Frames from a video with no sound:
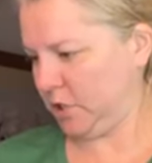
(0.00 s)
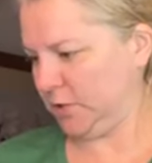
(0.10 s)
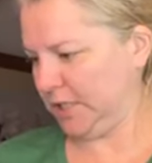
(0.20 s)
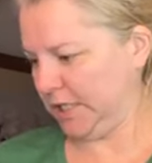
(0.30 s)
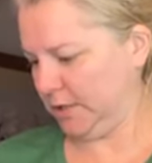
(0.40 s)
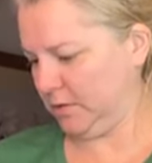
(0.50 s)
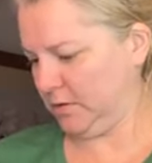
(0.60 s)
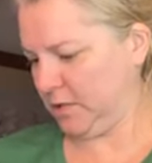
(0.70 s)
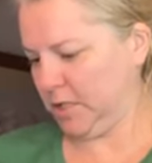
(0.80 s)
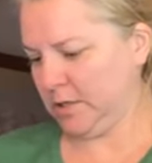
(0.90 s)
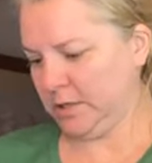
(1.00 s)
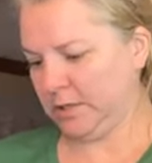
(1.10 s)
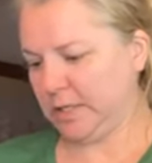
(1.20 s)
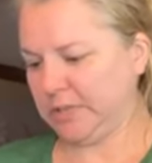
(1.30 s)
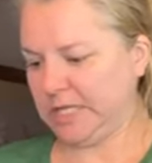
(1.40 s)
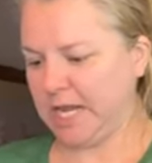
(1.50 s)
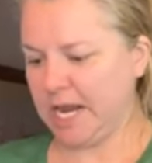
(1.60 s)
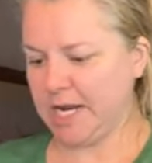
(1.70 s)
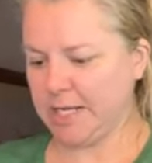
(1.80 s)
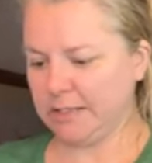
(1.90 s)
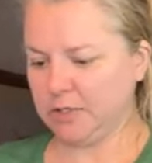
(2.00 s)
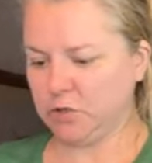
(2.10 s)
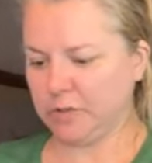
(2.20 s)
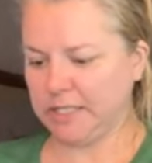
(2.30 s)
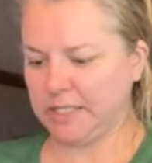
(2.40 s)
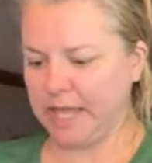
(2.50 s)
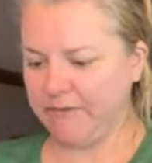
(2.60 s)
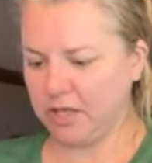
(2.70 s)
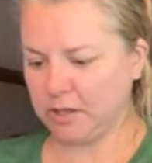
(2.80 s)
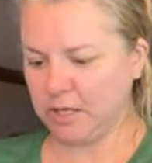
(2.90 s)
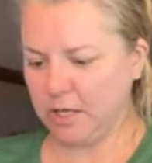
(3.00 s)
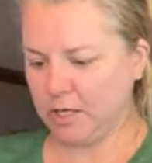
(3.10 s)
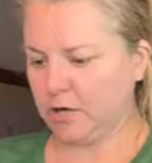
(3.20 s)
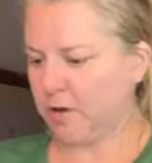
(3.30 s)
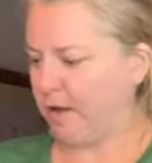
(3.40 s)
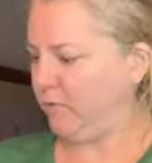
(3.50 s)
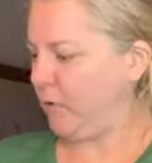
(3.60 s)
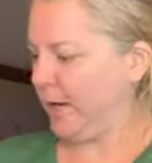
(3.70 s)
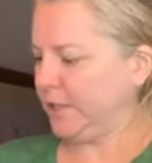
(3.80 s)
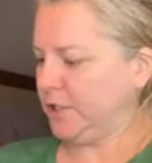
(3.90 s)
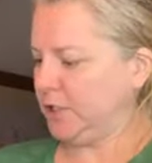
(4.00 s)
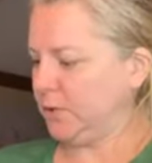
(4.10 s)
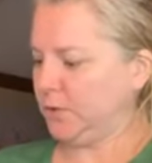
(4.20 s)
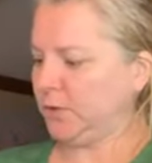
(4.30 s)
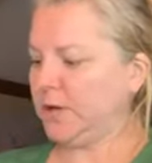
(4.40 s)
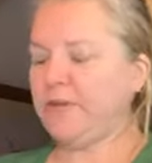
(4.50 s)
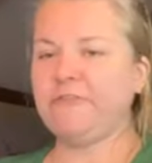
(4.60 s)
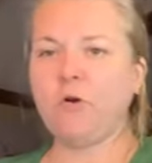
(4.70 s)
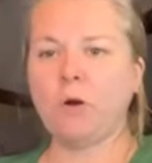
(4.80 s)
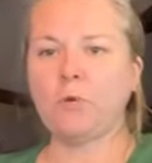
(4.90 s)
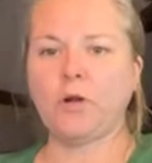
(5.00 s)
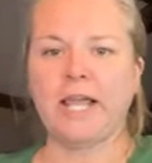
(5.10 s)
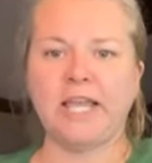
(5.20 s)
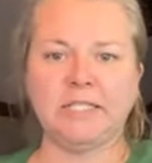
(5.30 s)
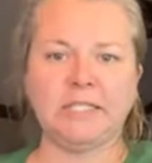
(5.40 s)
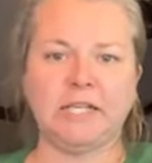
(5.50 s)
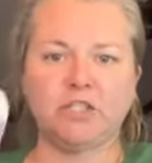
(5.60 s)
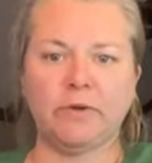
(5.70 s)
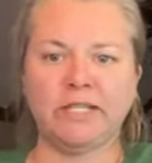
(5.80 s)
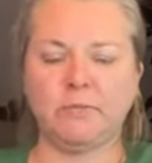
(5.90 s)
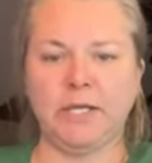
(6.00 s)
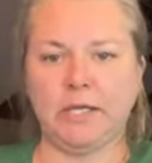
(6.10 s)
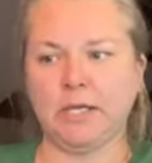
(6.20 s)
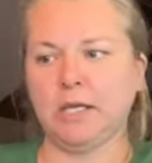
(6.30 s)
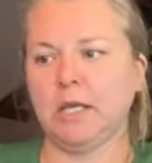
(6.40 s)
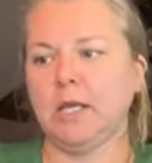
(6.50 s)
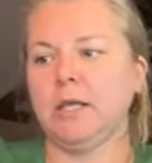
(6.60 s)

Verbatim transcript: Tuesday. So today is the 27th. You have 4 more days to get your recipe in.